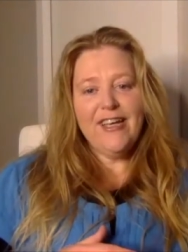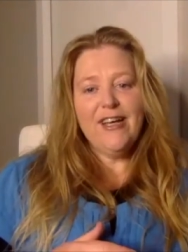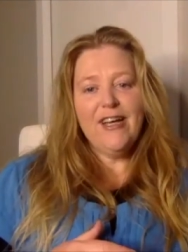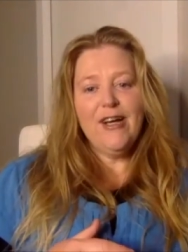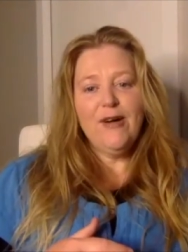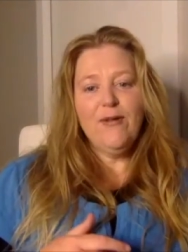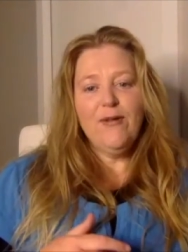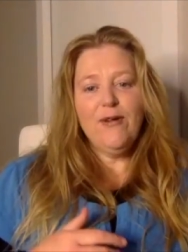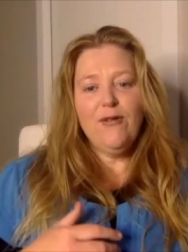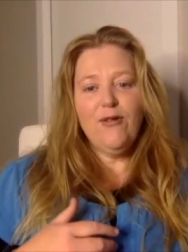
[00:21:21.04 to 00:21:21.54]

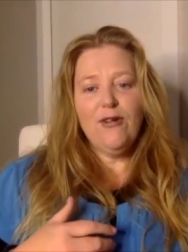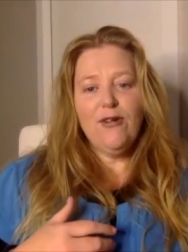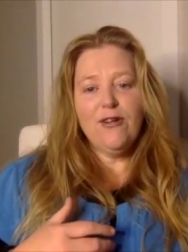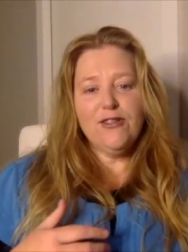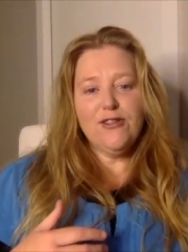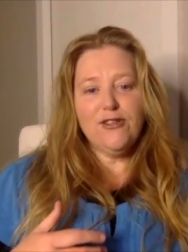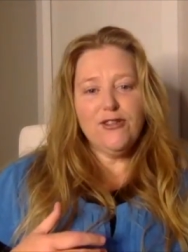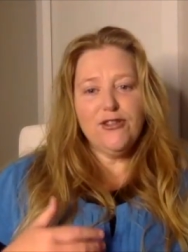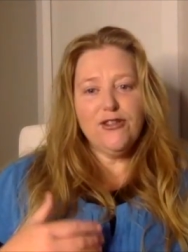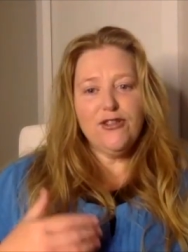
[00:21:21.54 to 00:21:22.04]
when we're on
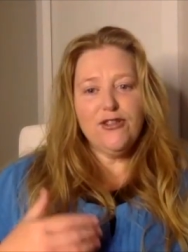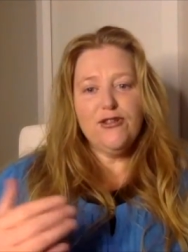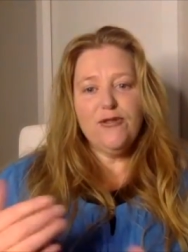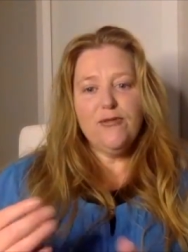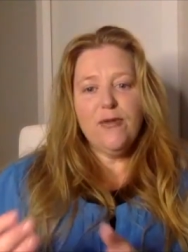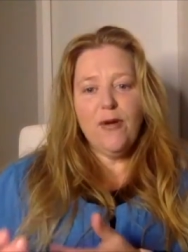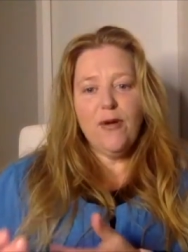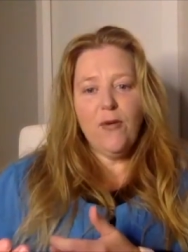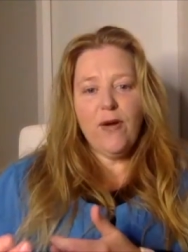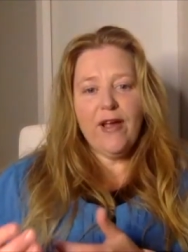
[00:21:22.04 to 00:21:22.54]
Zoom,
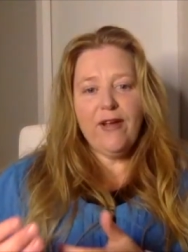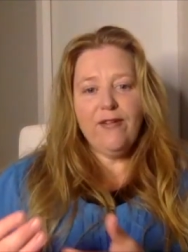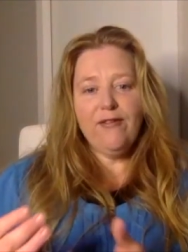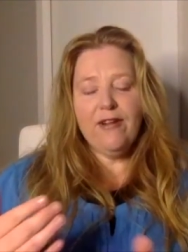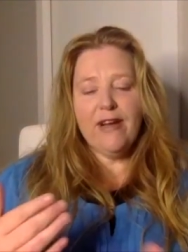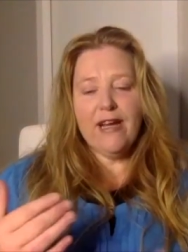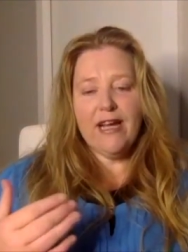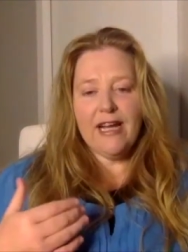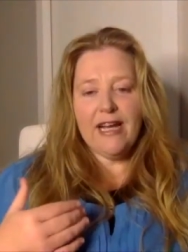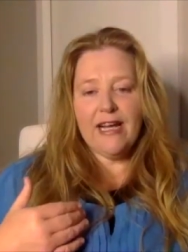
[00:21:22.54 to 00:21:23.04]
we
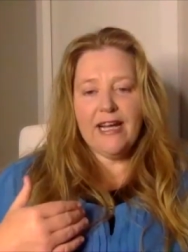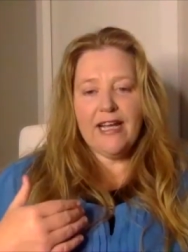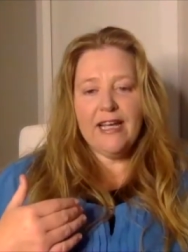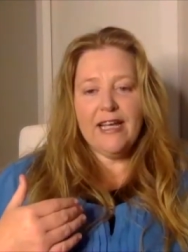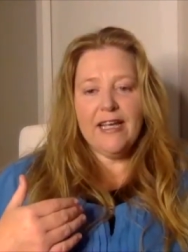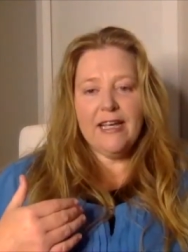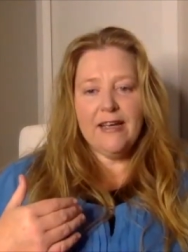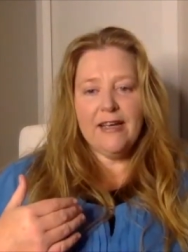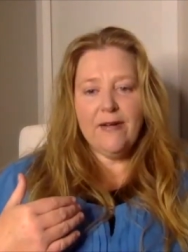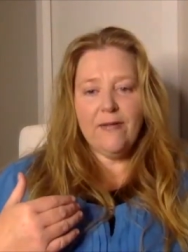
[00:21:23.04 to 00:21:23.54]

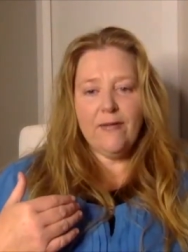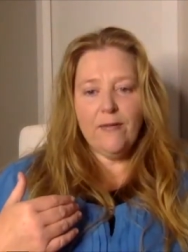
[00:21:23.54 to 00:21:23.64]
really